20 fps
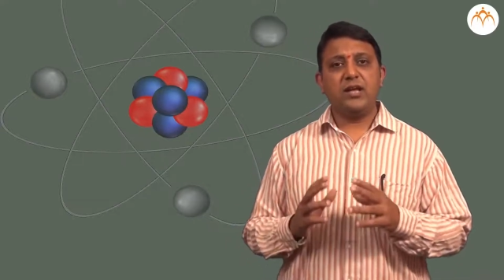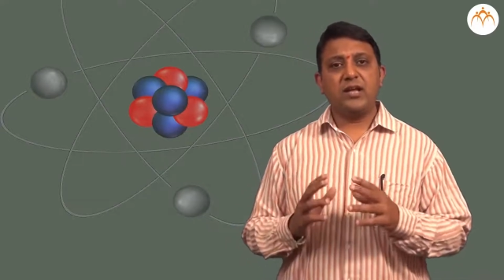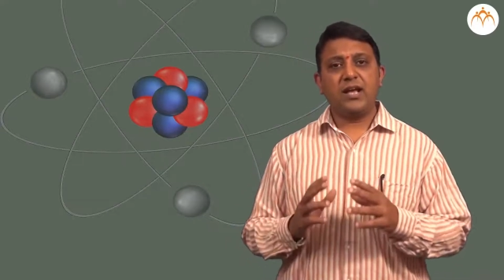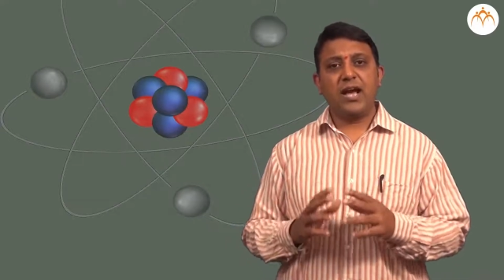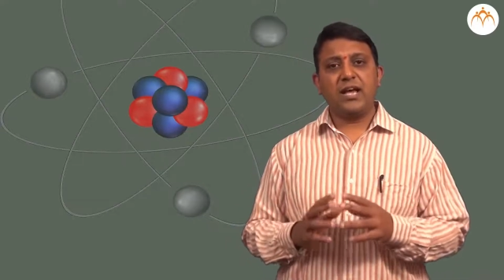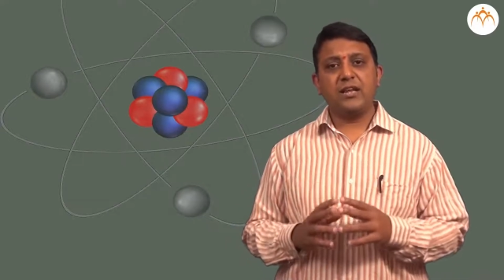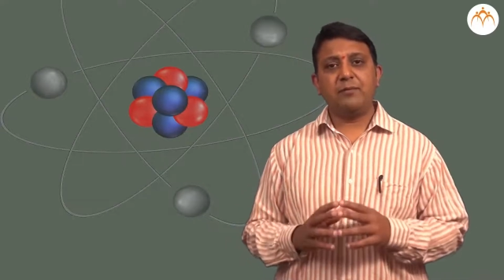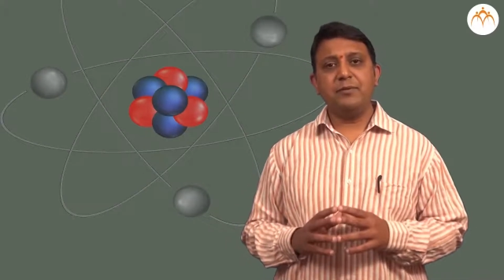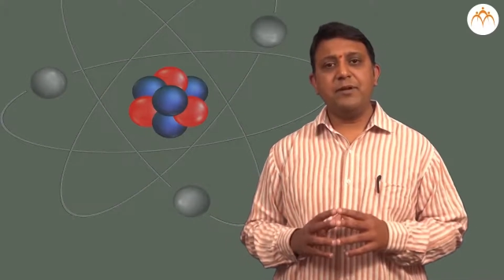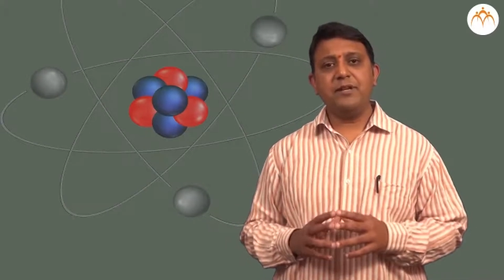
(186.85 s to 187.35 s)

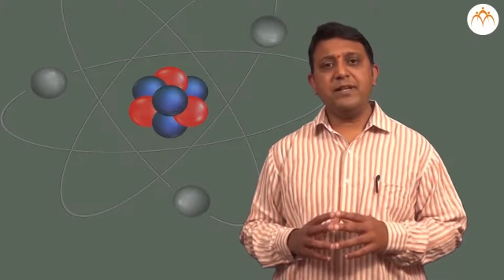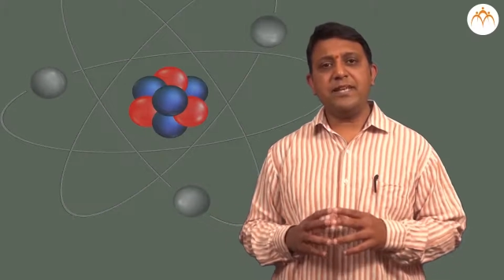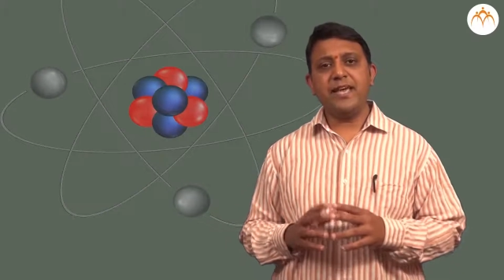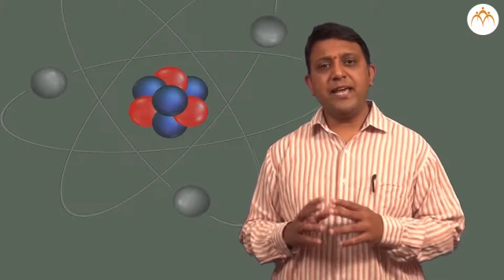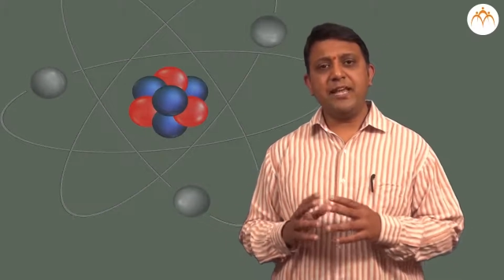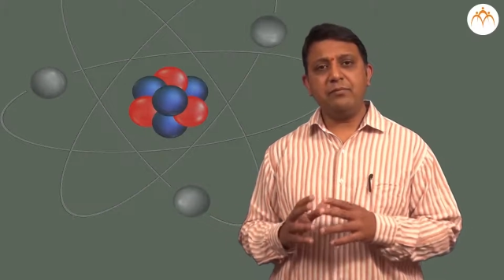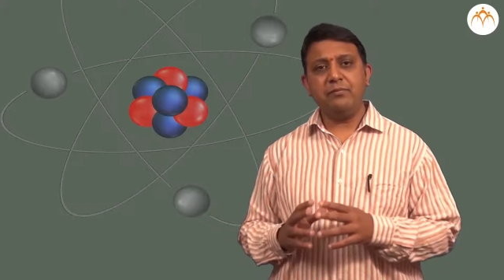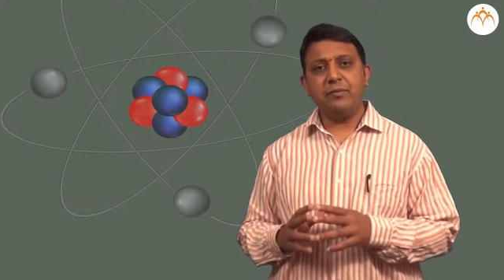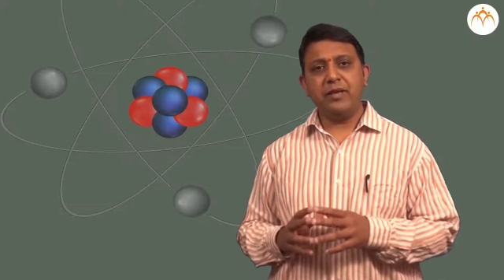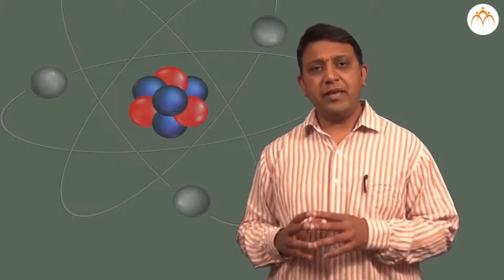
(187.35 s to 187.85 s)
carbon
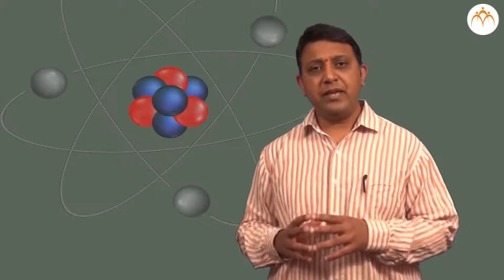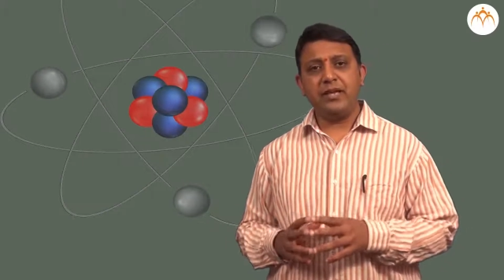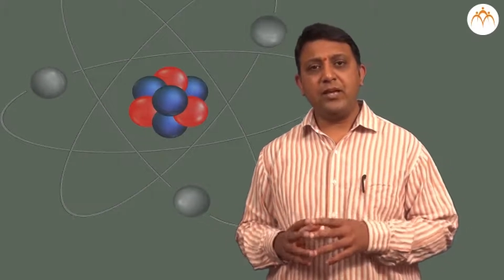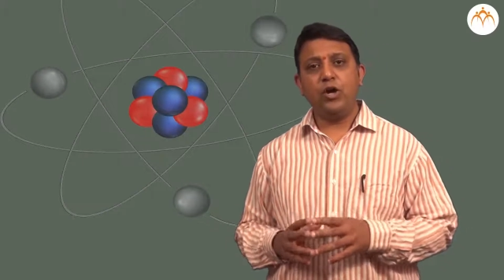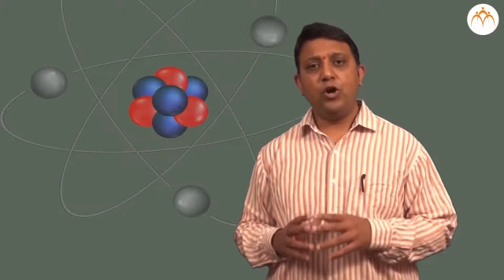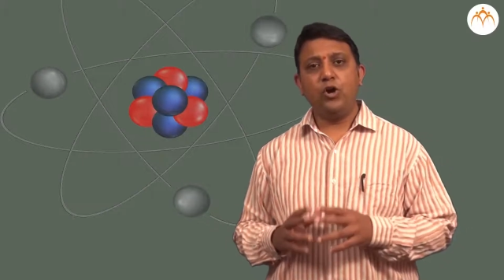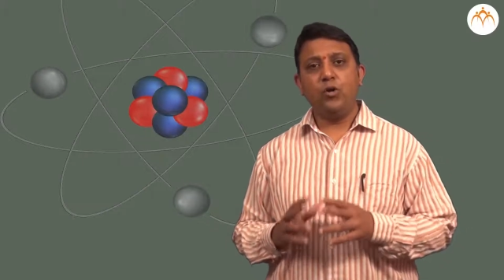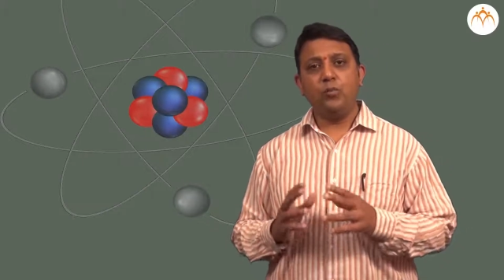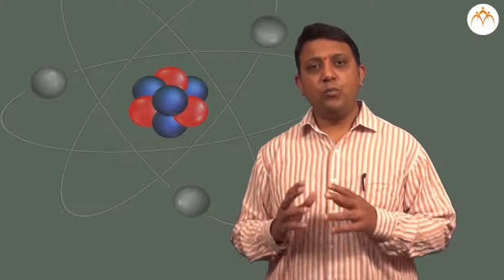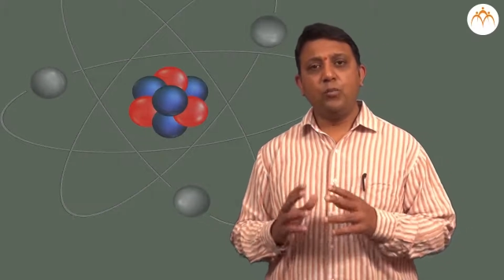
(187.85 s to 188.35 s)
can make
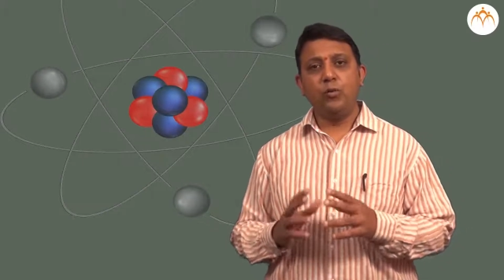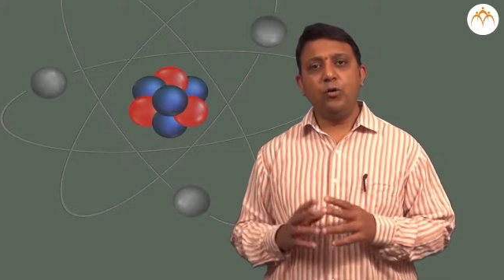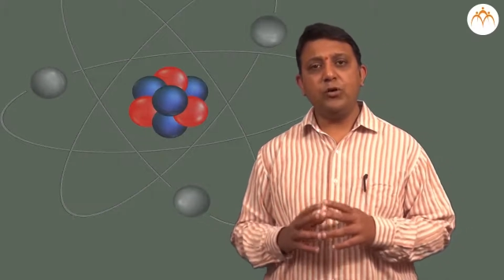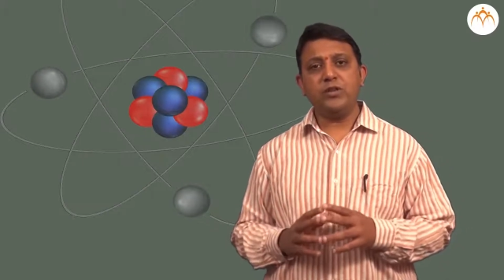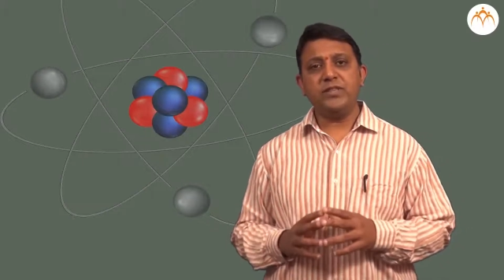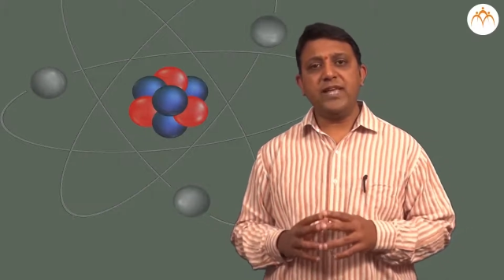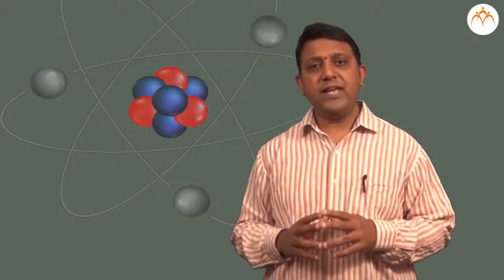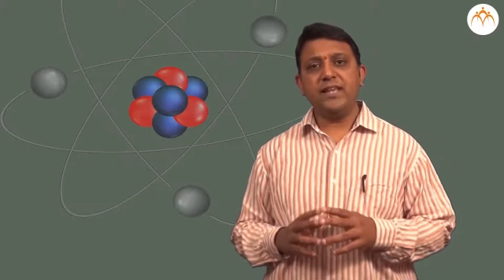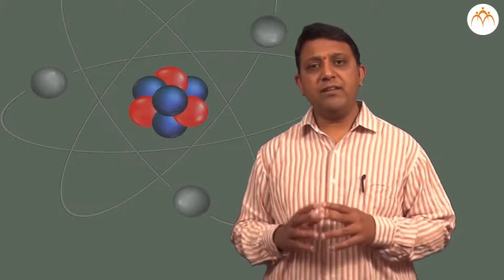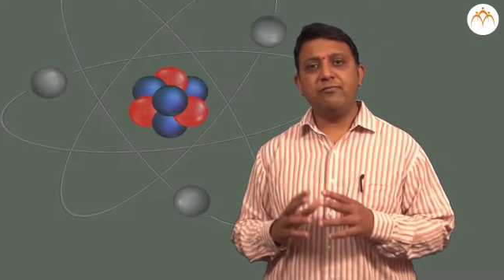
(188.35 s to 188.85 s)

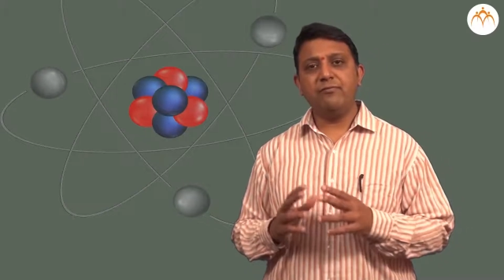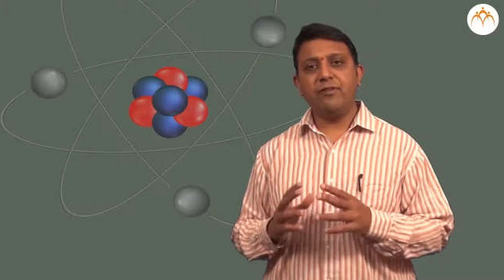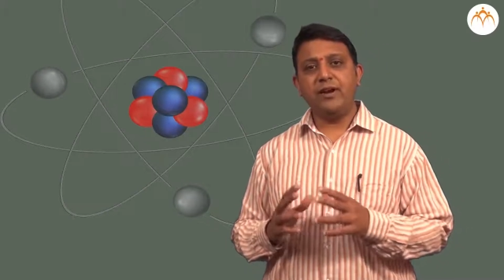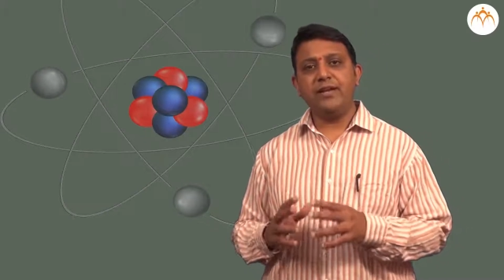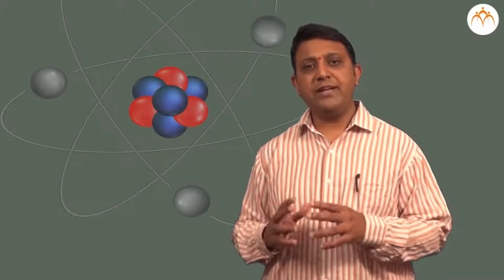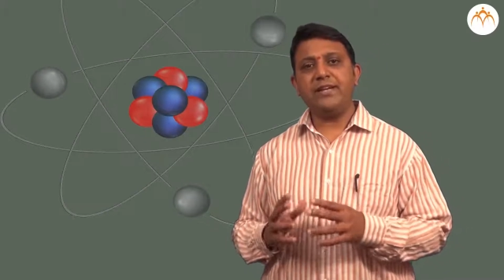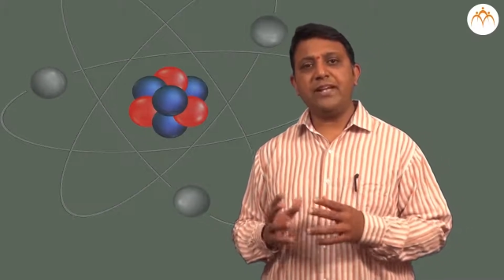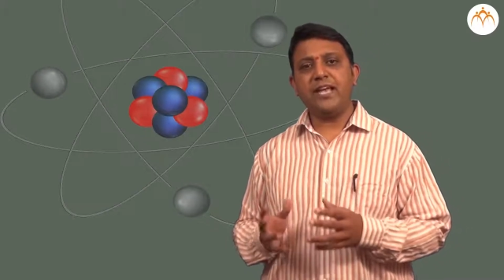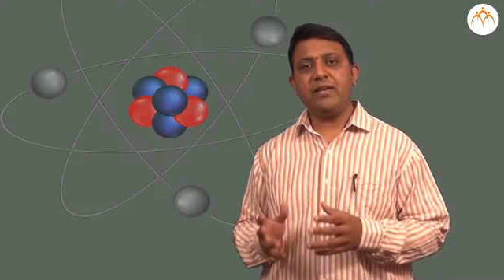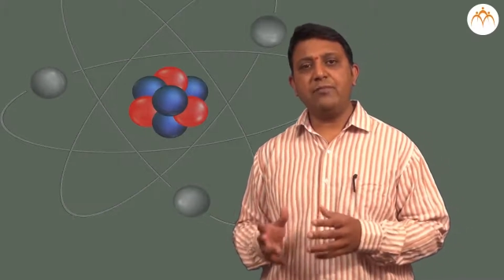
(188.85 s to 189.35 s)
more than
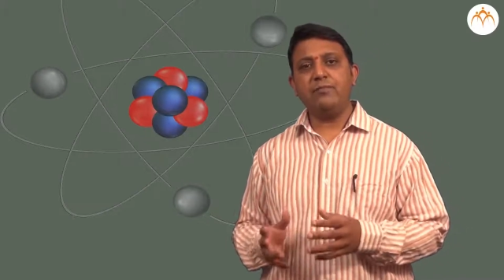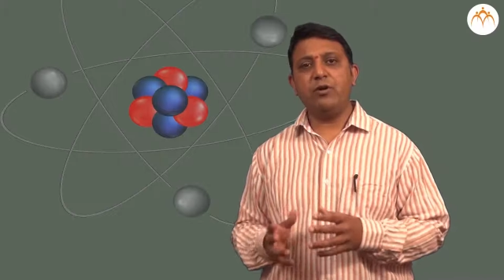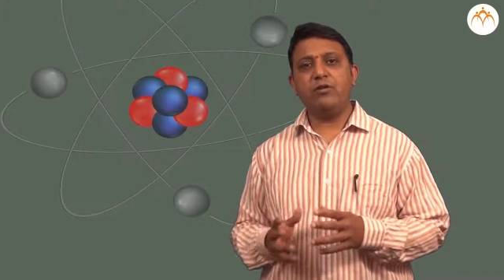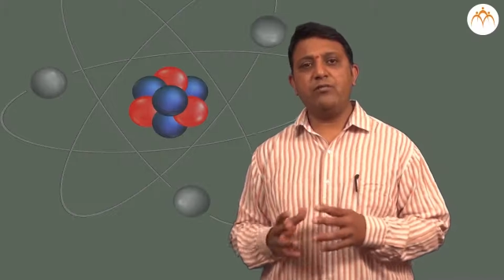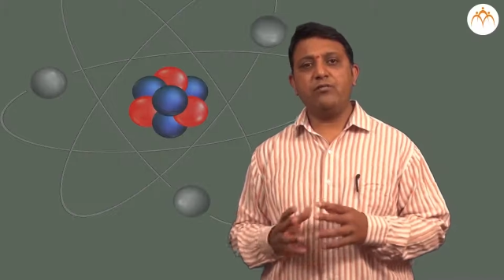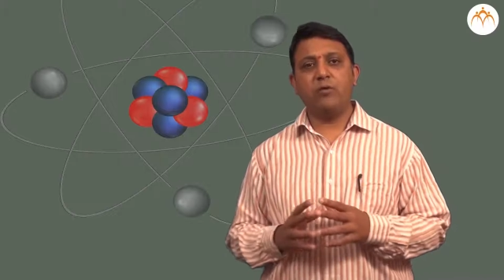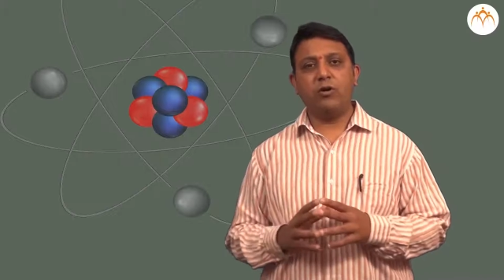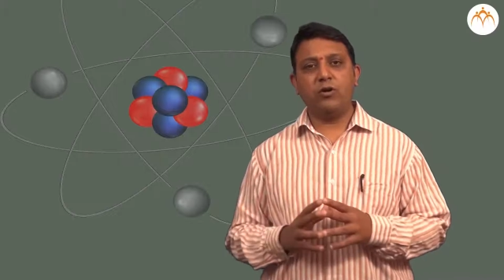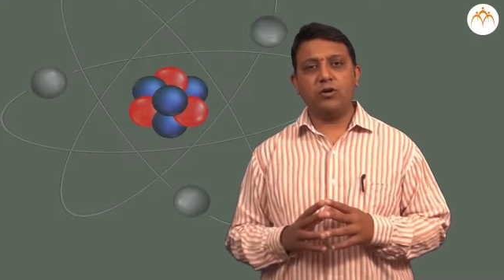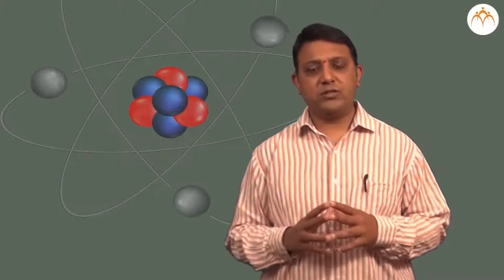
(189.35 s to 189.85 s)
one type
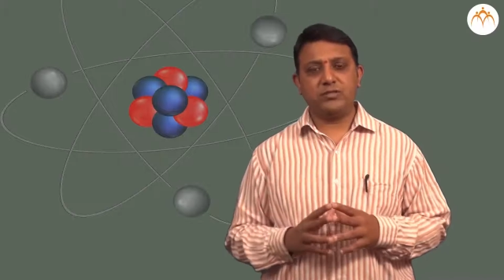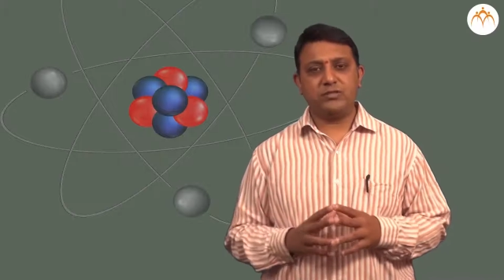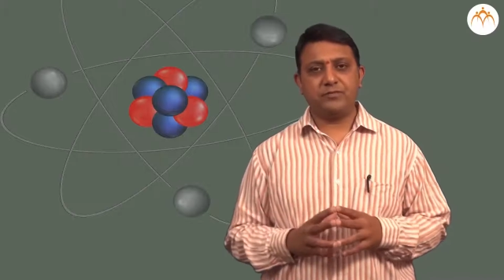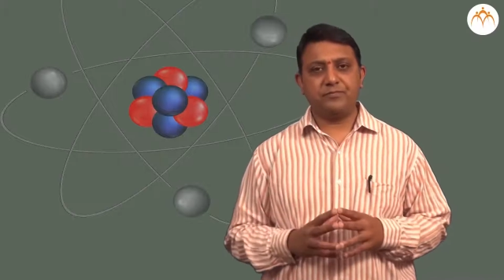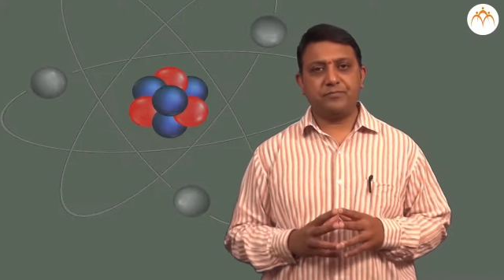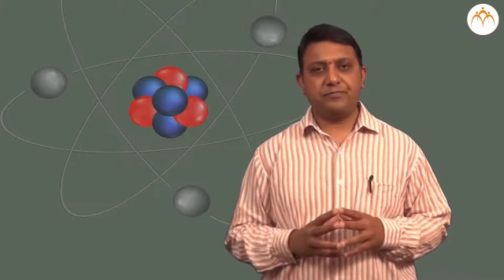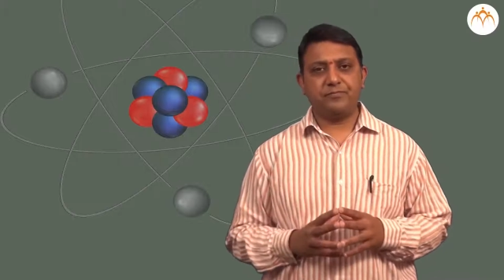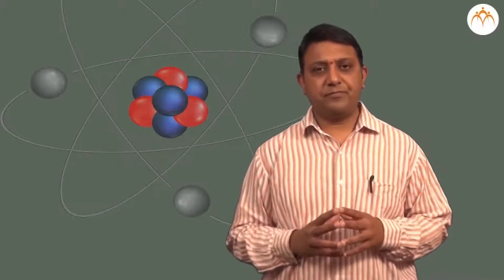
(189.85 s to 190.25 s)
of bonds.